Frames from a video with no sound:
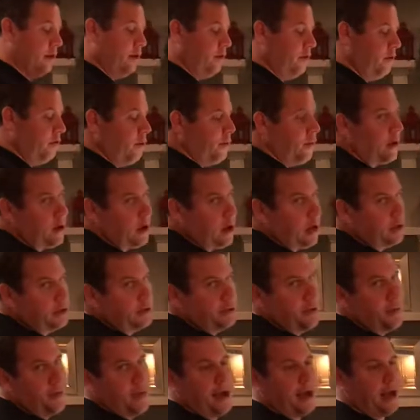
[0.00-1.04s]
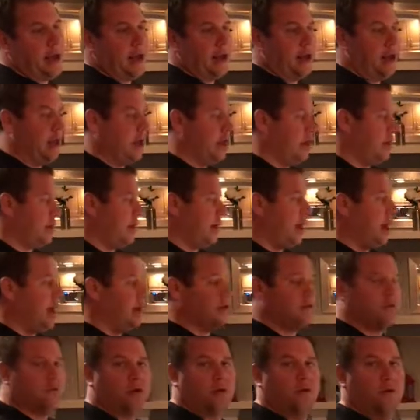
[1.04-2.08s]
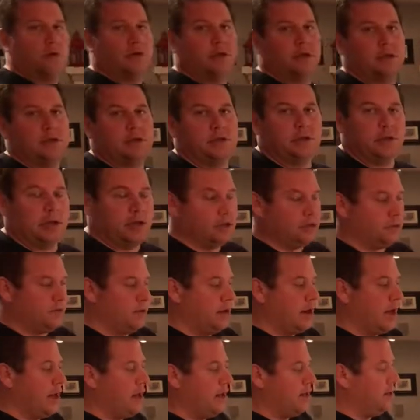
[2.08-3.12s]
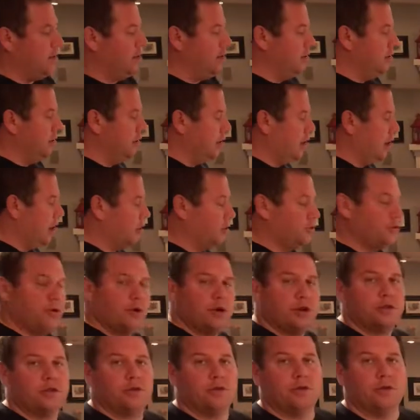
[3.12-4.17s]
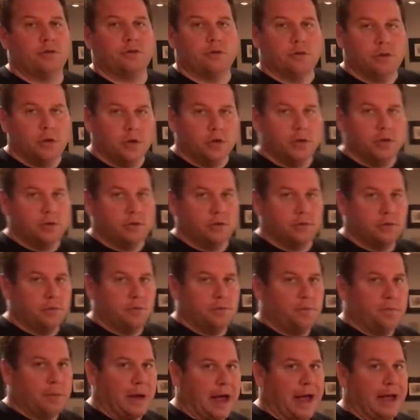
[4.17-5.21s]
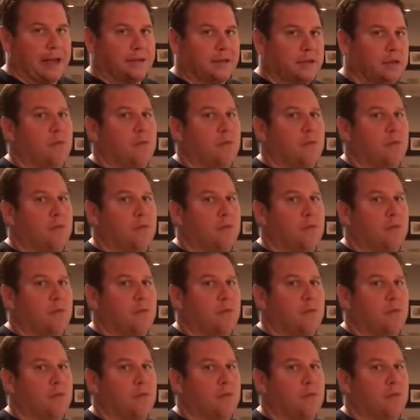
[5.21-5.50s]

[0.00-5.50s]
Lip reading: do, because we're making a casserole with this dish, we're not our traditional pasta